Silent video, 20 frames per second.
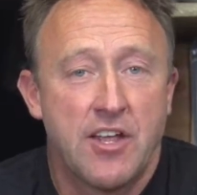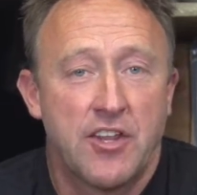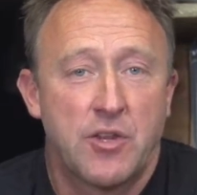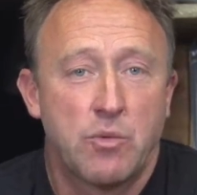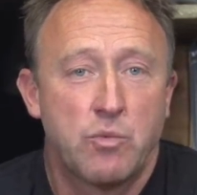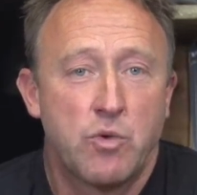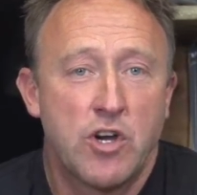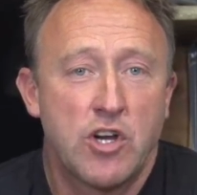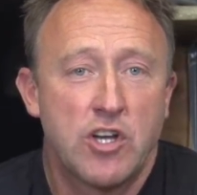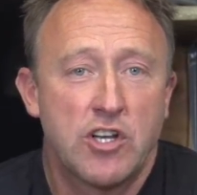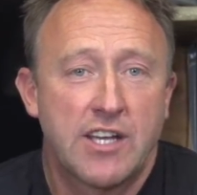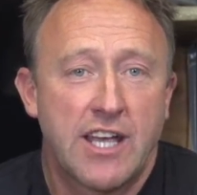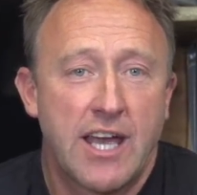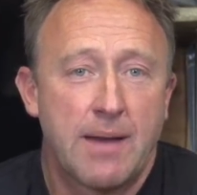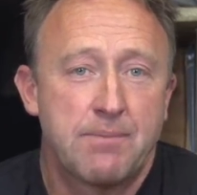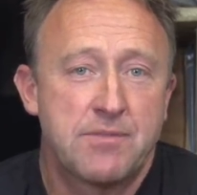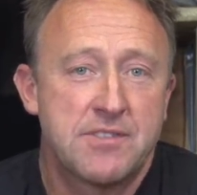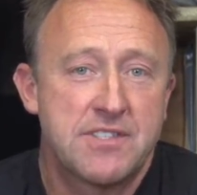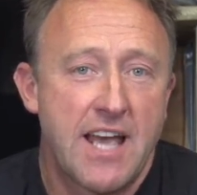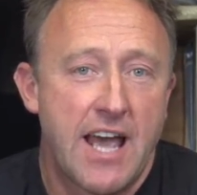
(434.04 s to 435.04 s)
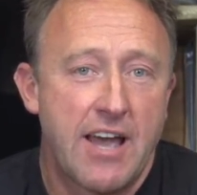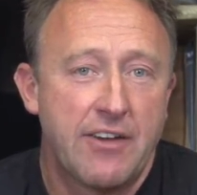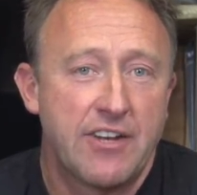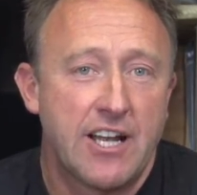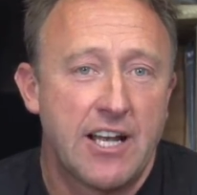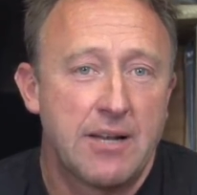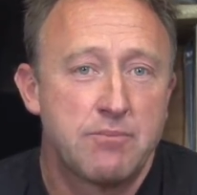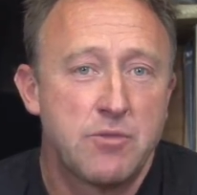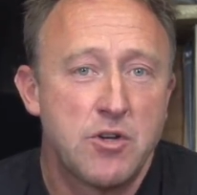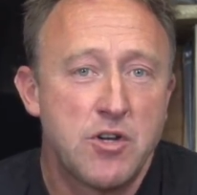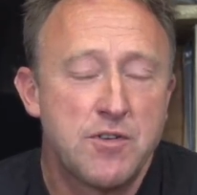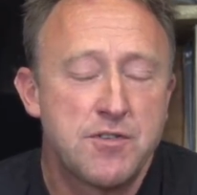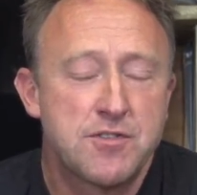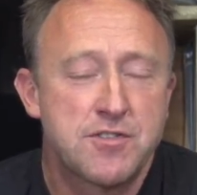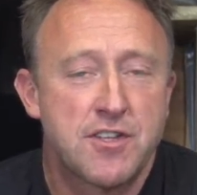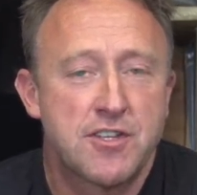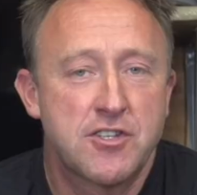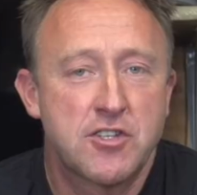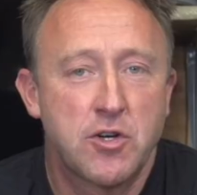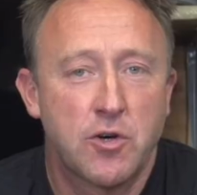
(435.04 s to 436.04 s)
the World Cup downhill
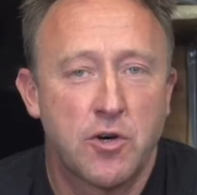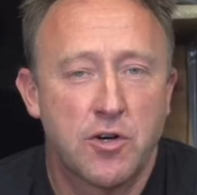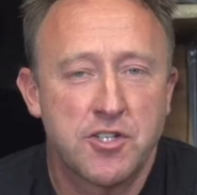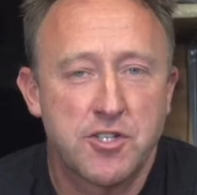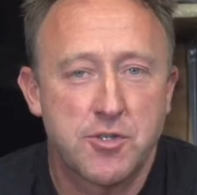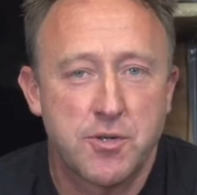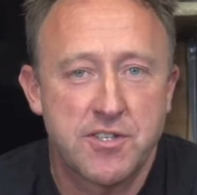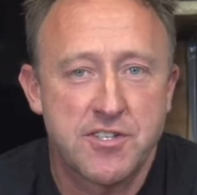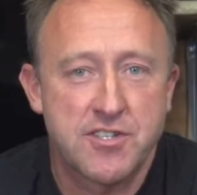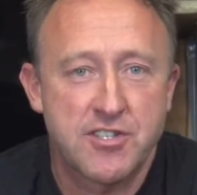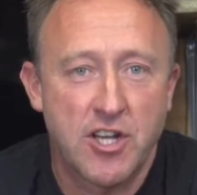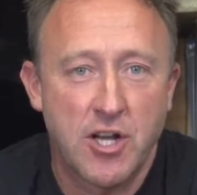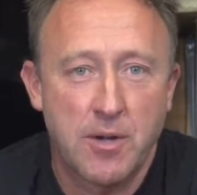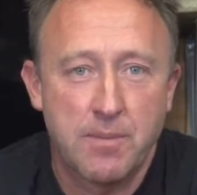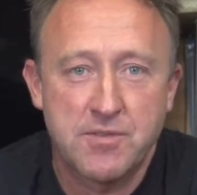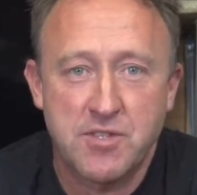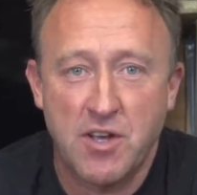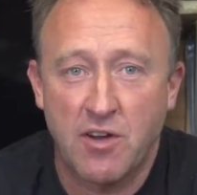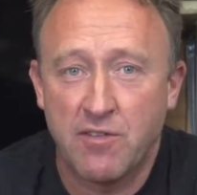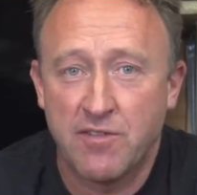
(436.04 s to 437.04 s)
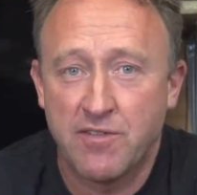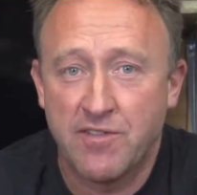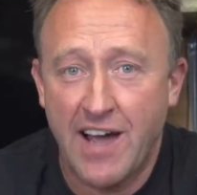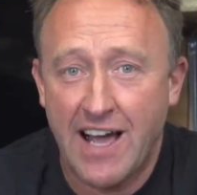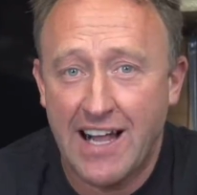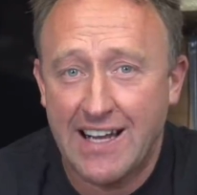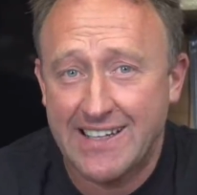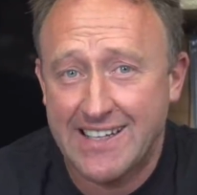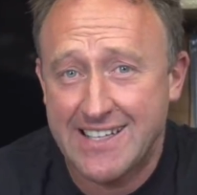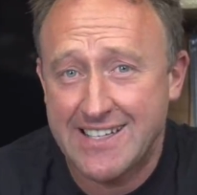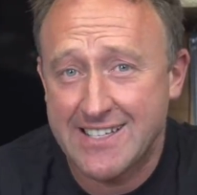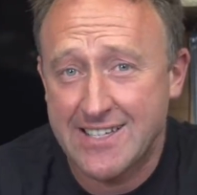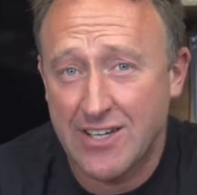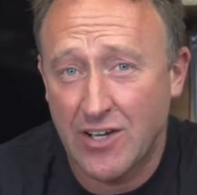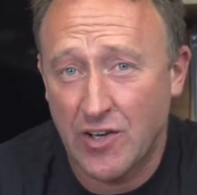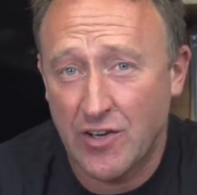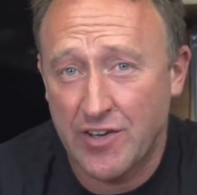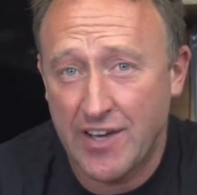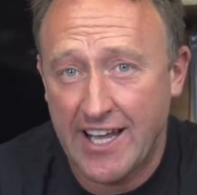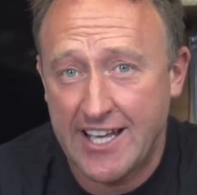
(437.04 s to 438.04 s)
moves to the tortuous slopes of Val di
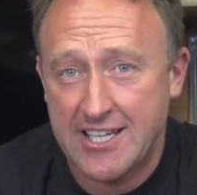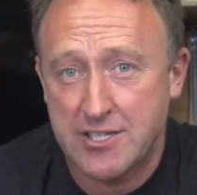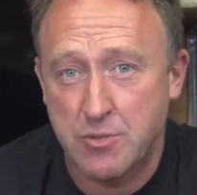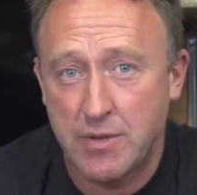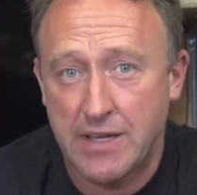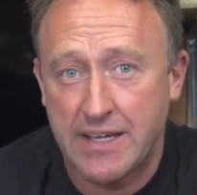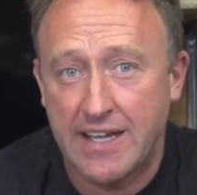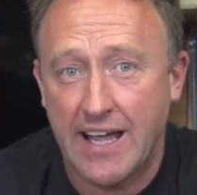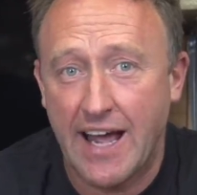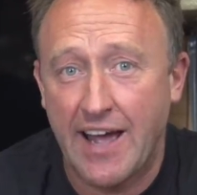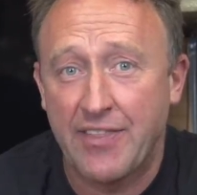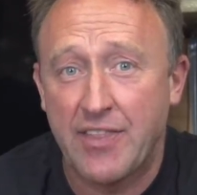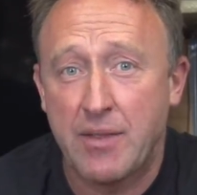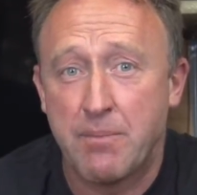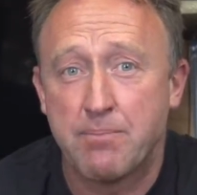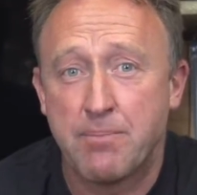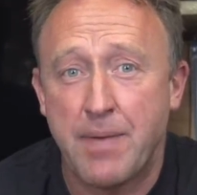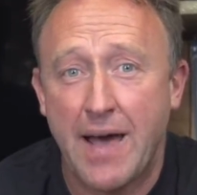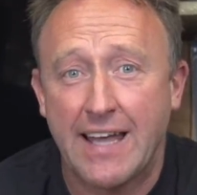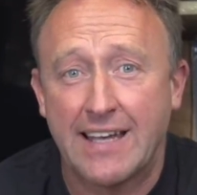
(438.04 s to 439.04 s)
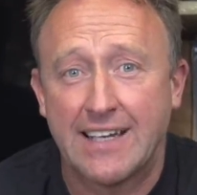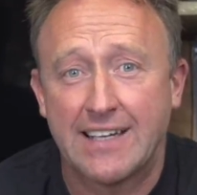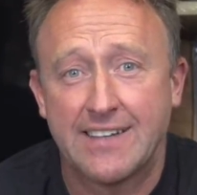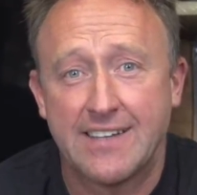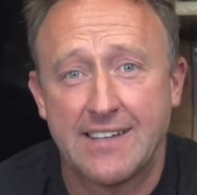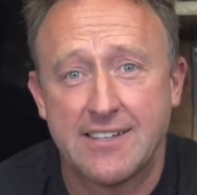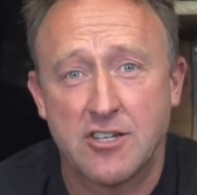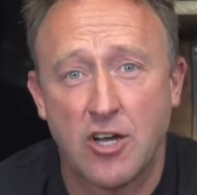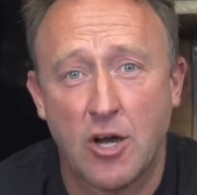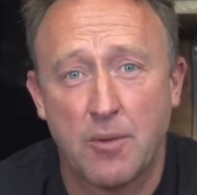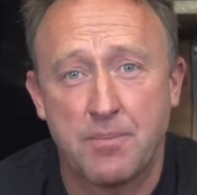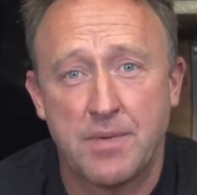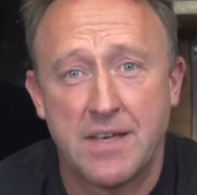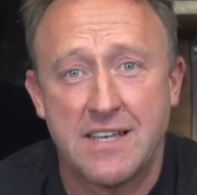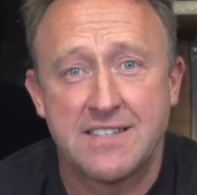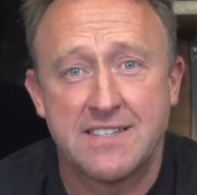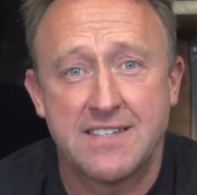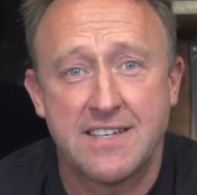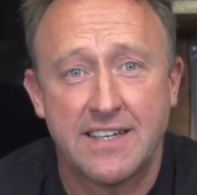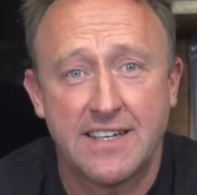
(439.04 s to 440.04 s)
Sole next week, and the battle at the top
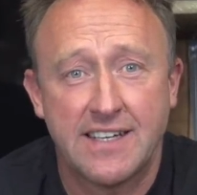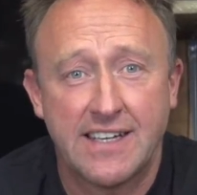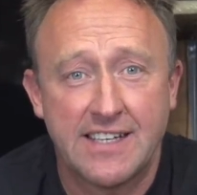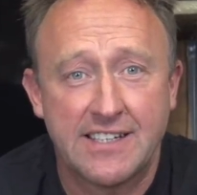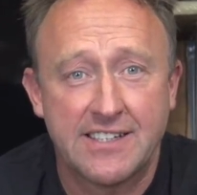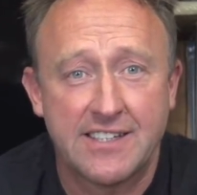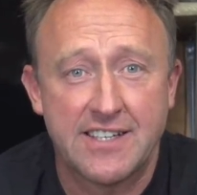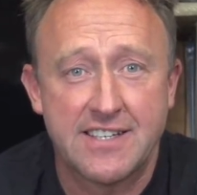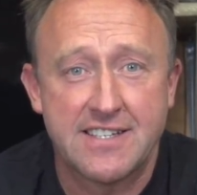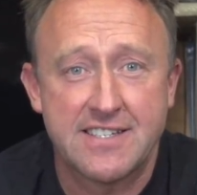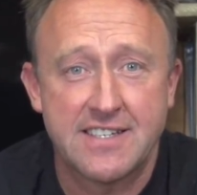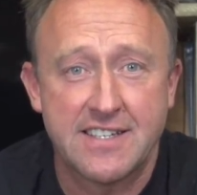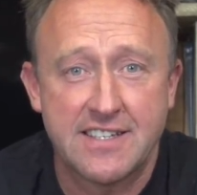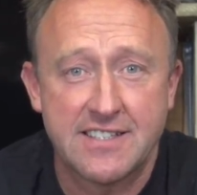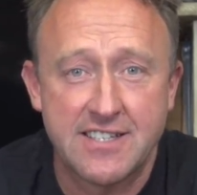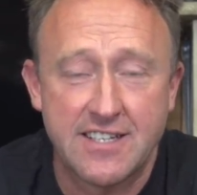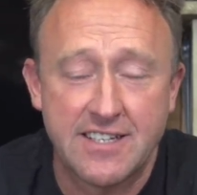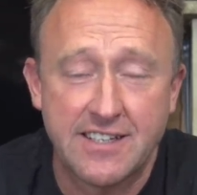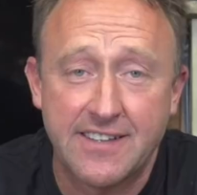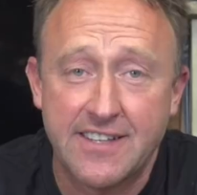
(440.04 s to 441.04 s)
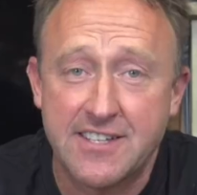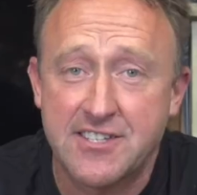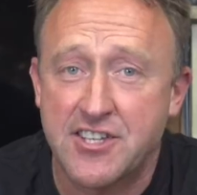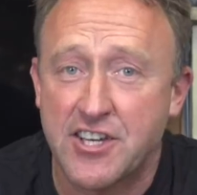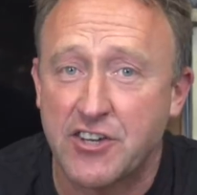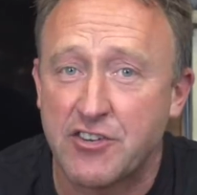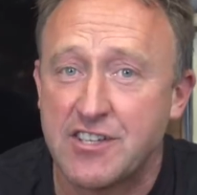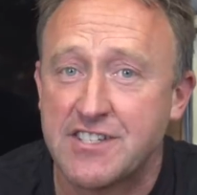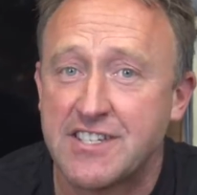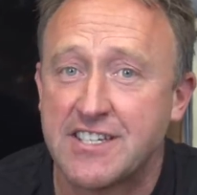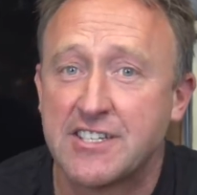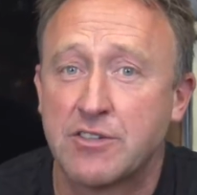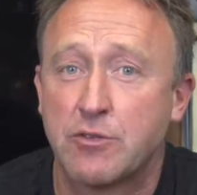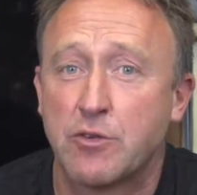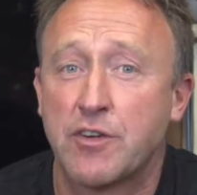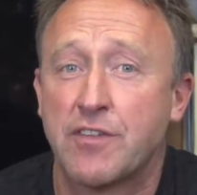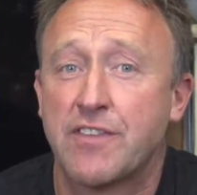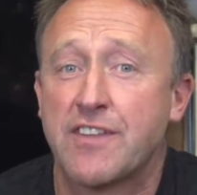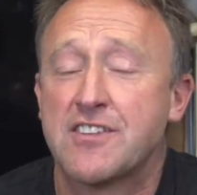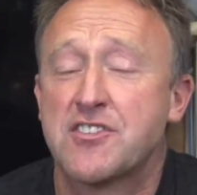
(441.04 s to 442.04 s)
is turning, into the, turning the series into
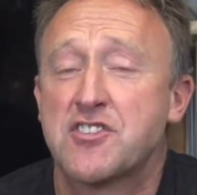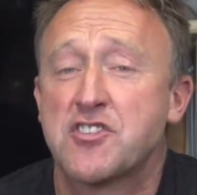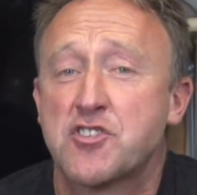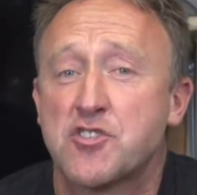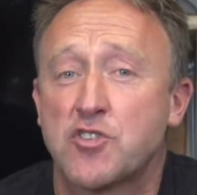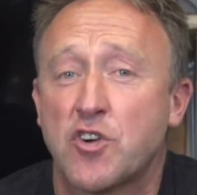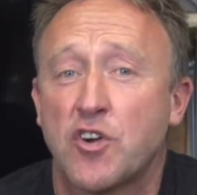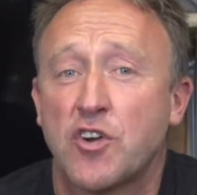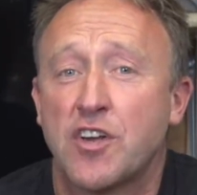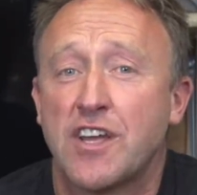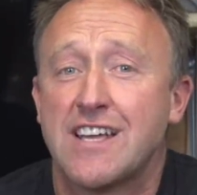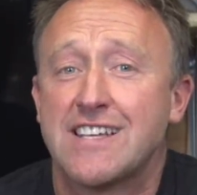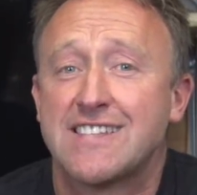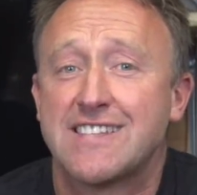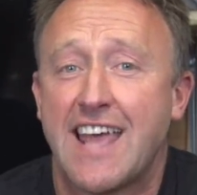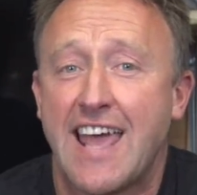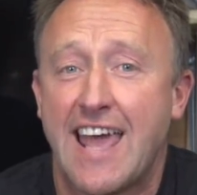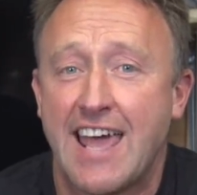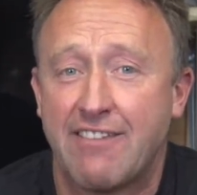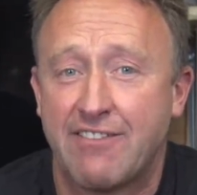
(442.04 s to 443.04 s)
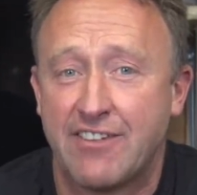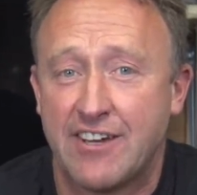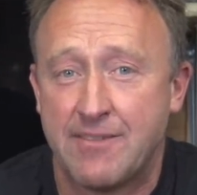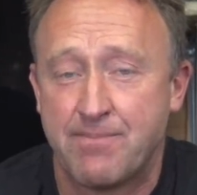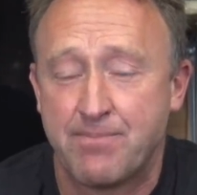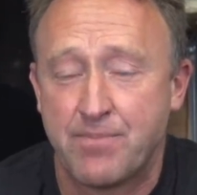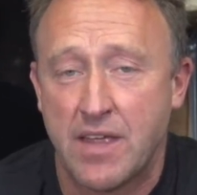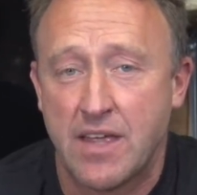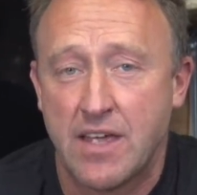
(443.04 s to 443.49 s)
one of the strongest ever.